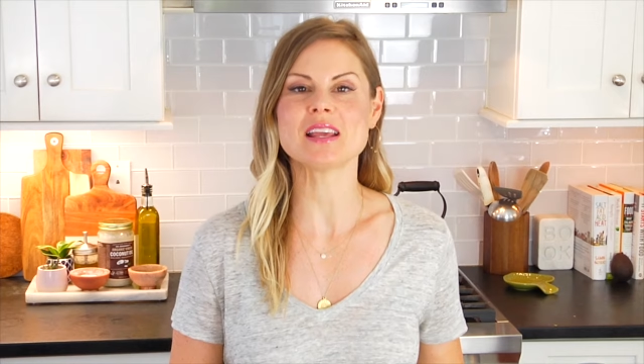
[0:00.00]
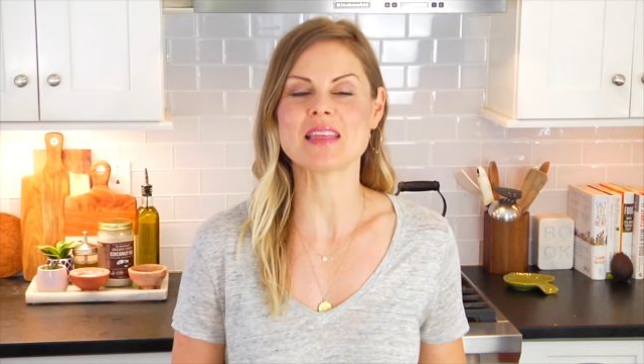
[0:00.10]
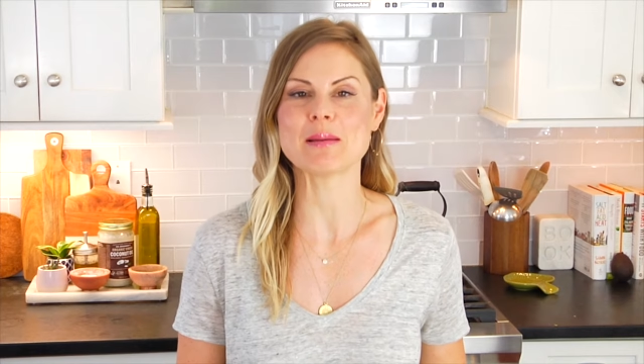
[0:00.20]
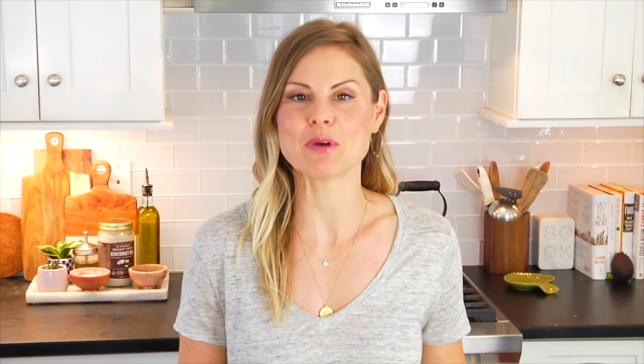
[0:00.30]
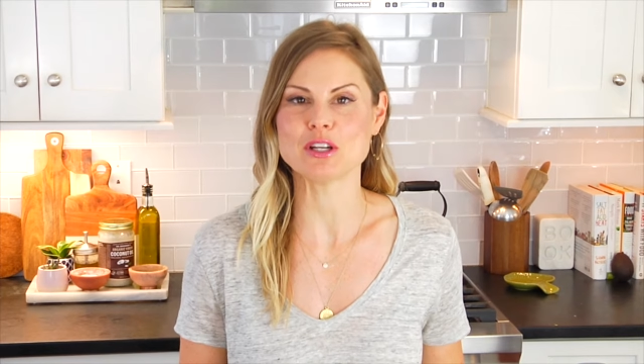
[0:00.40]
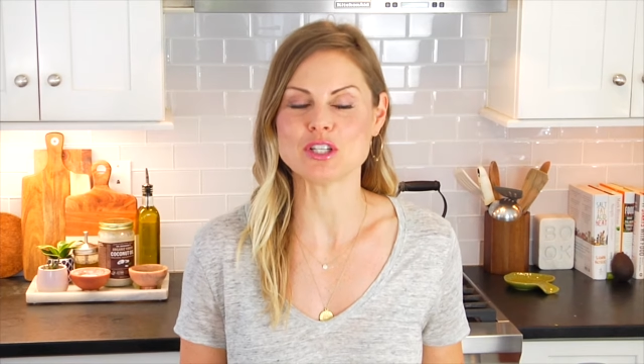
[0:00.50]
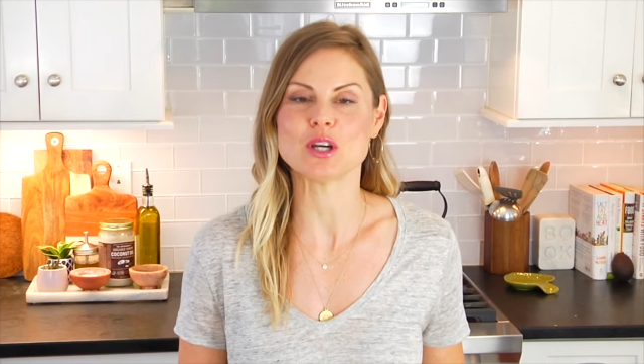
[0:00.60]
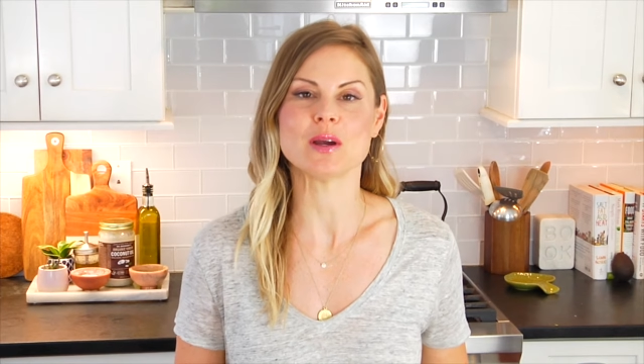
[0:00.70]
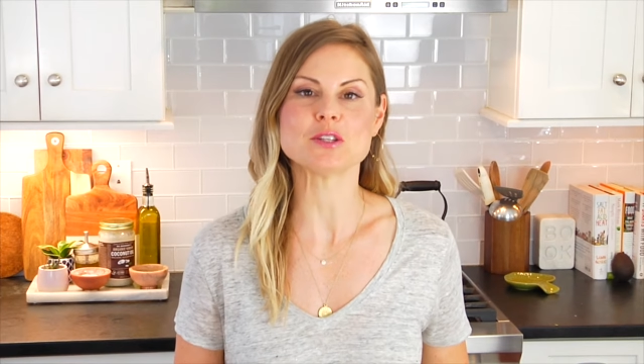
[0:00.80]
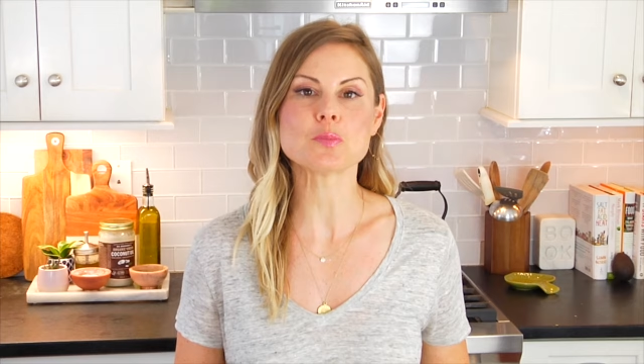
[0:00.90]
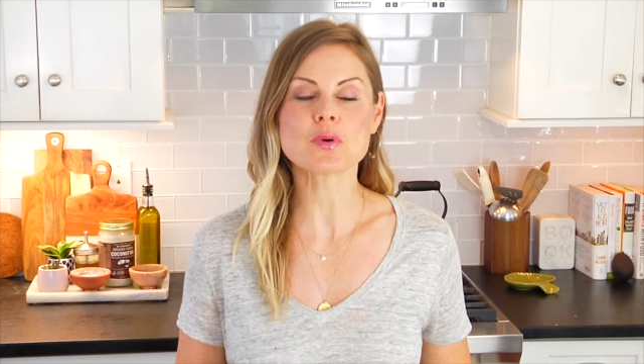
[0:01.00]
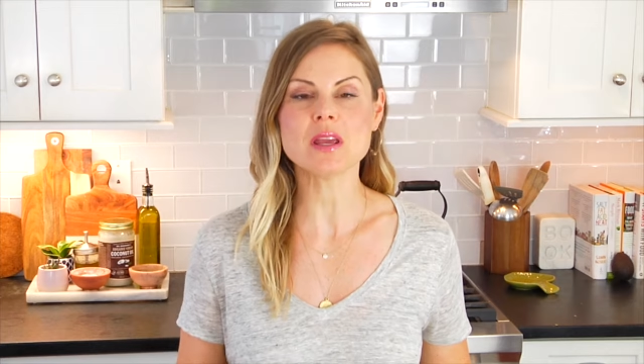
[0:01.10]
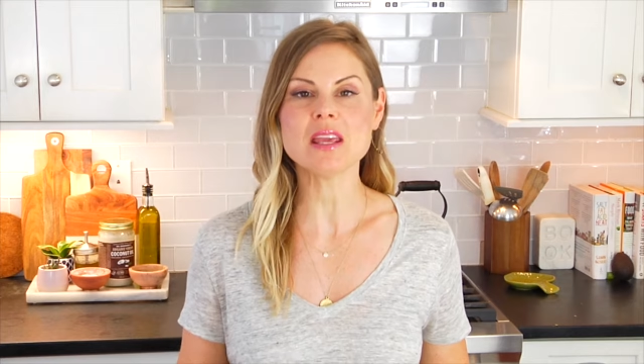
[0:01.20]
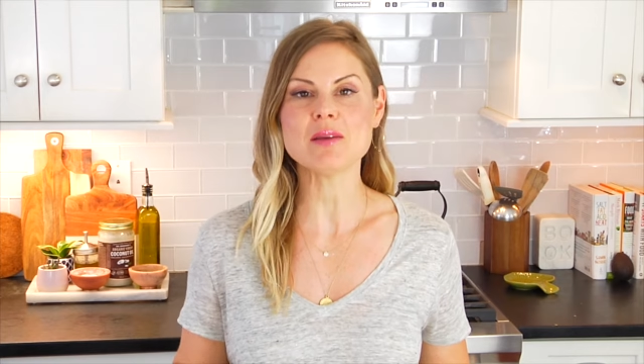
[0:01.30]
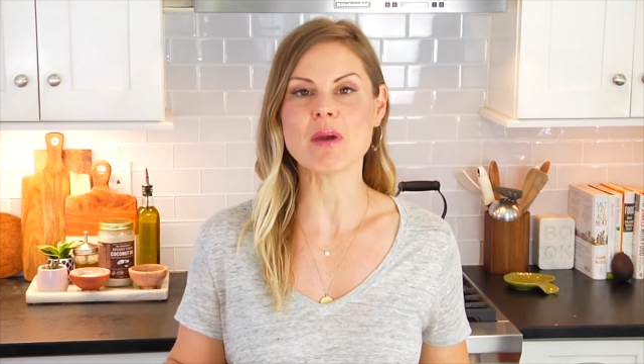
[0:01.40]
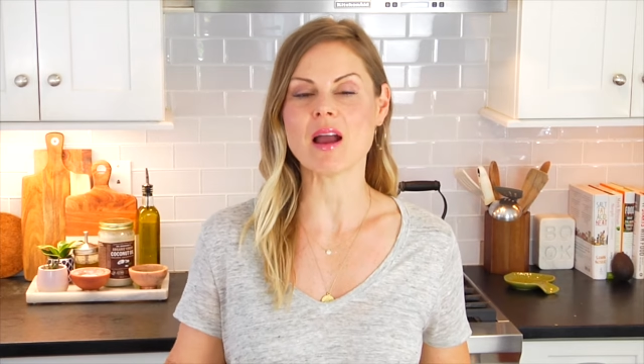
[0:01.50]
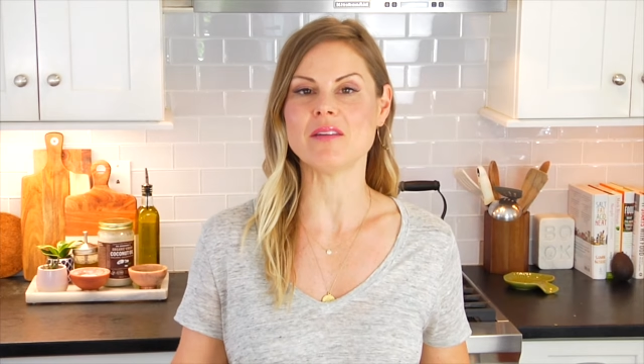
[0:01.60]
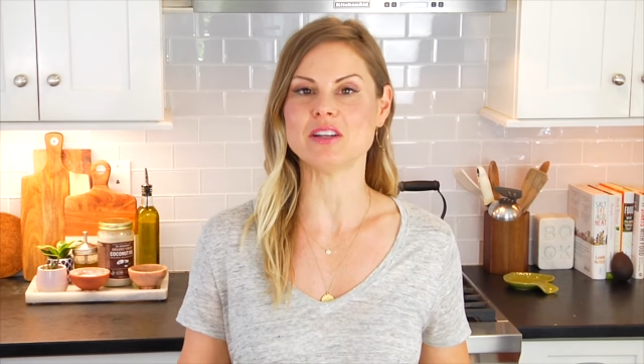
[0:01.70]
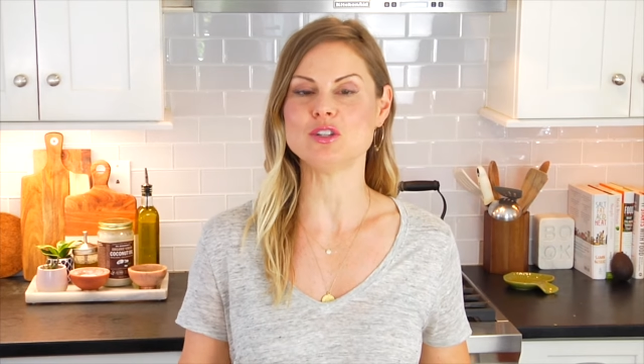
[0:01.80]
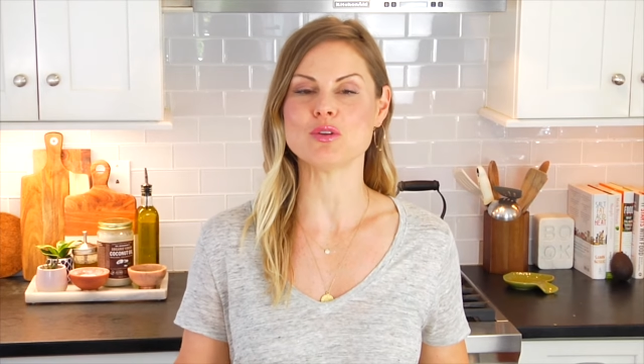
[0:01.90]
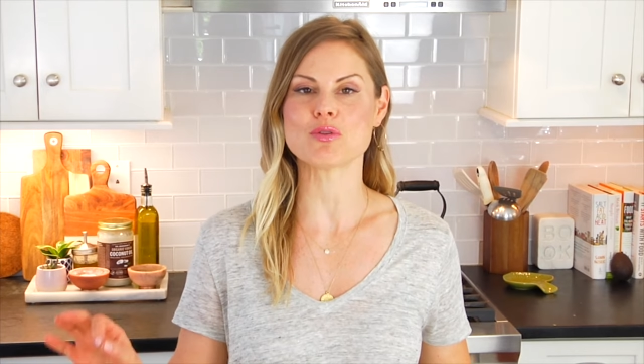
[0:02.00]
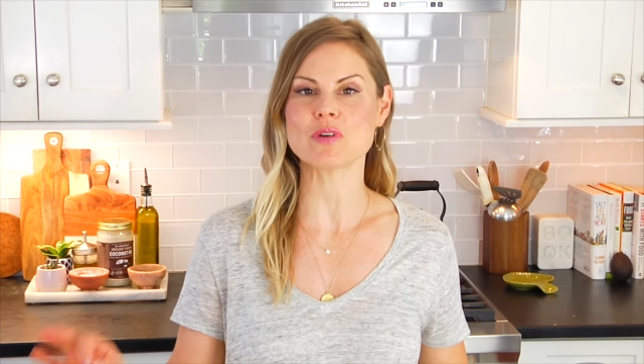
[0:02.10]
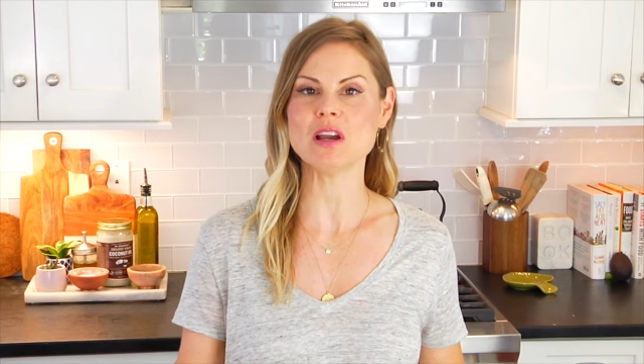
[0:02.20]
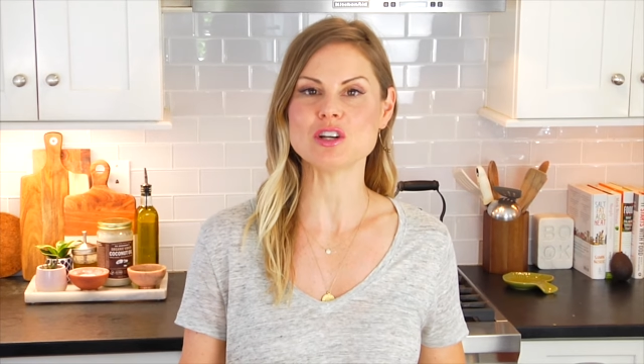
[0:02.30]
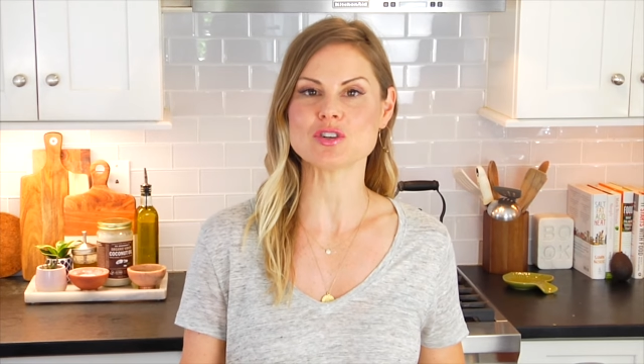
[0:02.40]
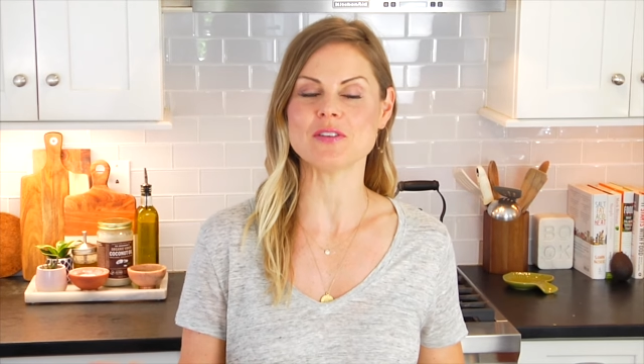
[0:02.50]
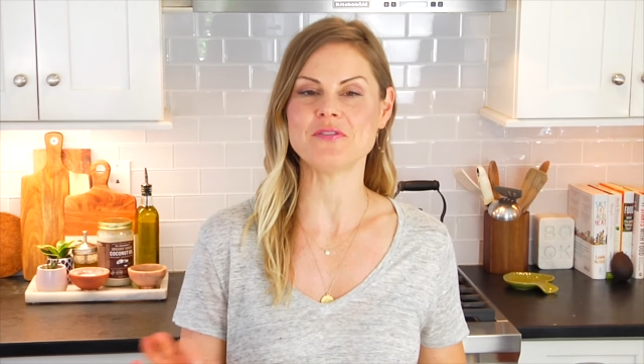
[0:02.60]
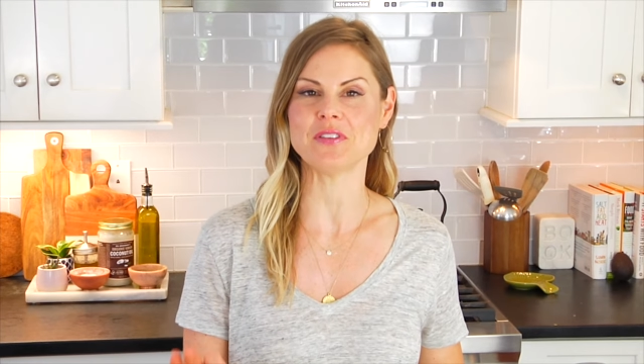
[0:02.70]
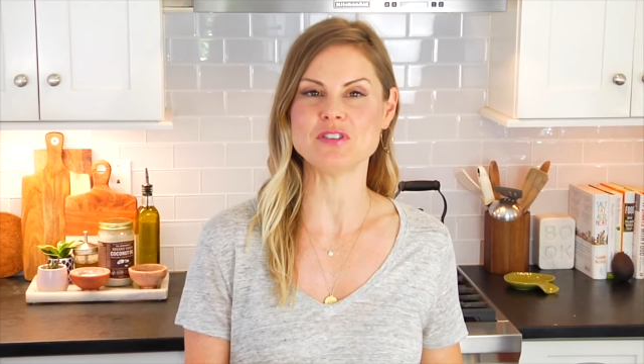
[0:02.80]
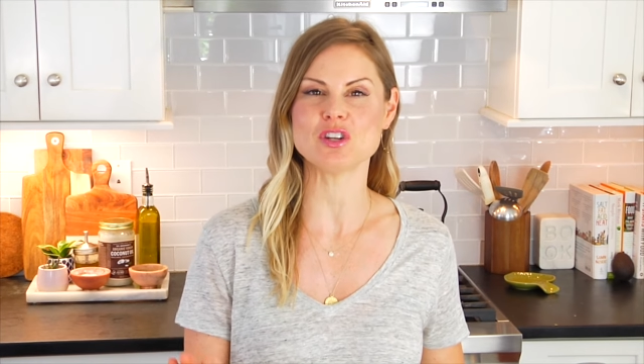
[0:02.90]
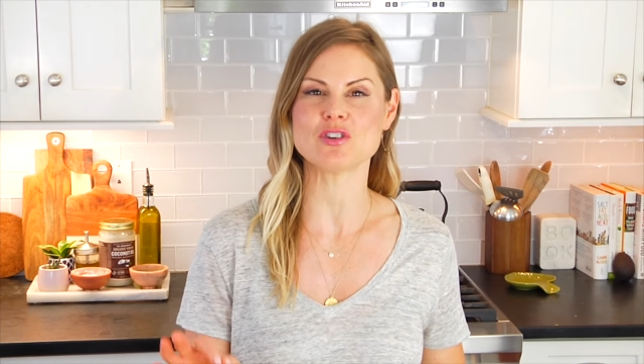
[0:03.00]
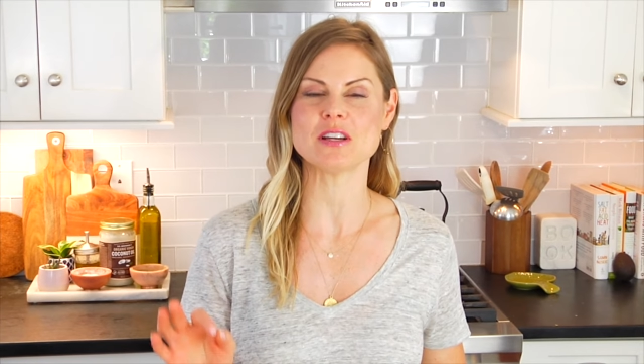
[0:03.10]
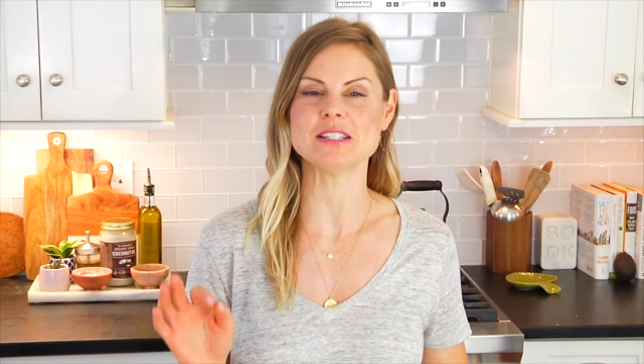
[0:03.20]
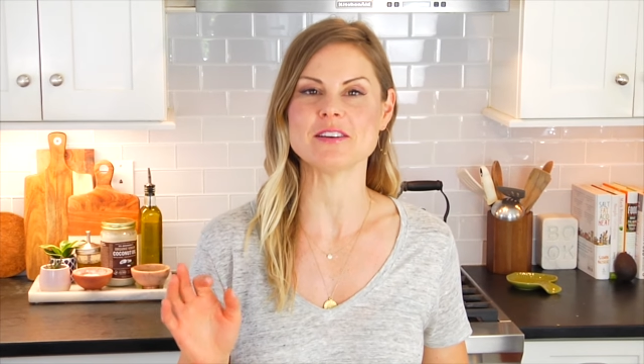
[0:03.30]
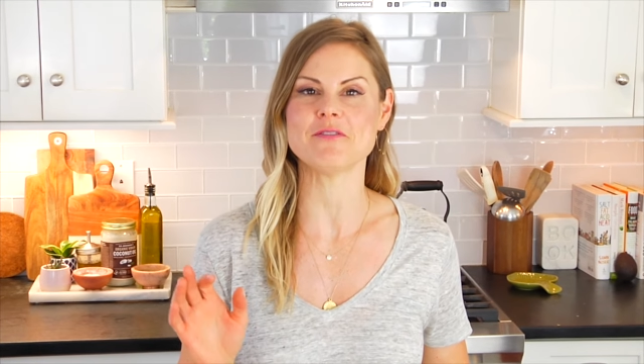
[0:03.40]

thing that I'm gonna do is preheat my oven to 350 degrees